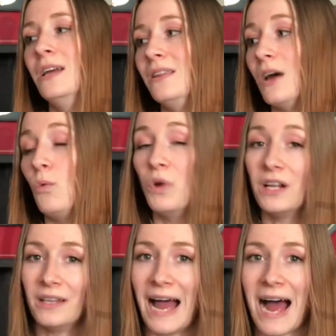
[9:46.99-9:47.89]
that will
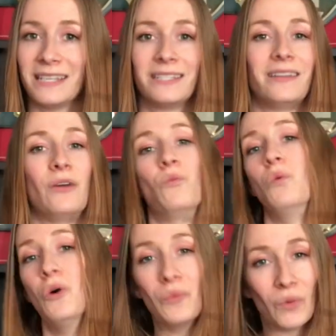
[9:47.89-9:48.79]
last, that
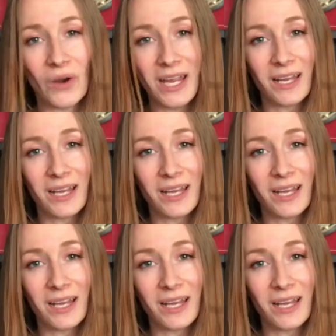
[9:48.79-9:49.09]
won't break